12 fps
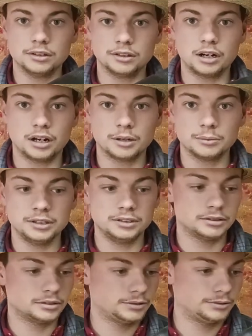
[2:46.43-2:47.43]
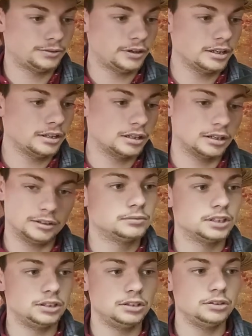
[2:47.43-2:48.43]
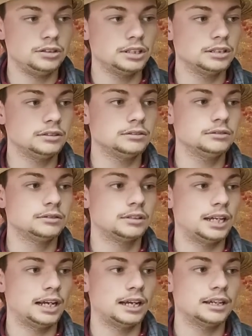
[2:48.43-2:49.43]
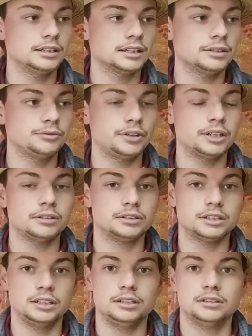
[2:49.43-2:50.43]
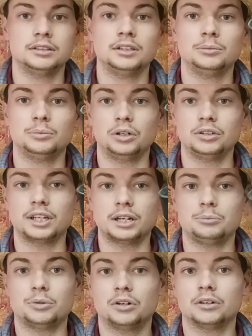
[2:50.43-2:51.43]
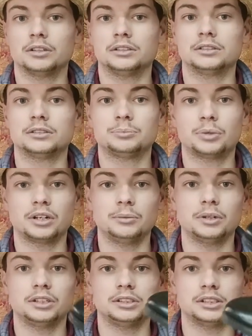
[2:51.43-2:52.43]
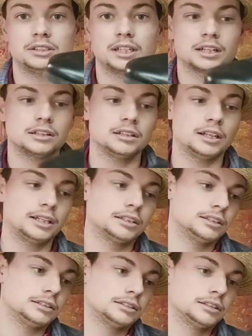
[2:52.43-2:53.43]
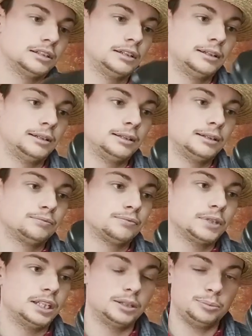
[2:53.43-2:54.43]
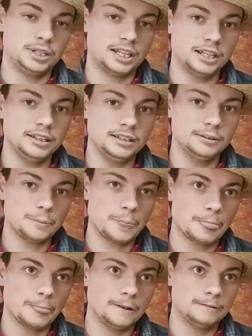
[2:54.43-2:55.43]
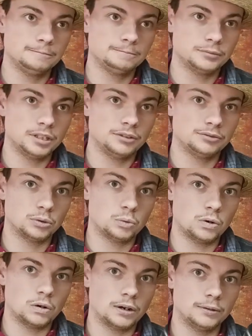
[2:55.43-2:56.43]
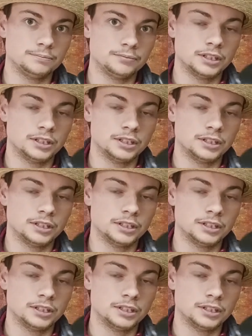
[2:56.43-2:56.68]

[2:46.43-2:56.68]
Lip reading: the armies fought on. The Union and the Confederacy both had brogans pretty much exactly like this. In the beginning of the war,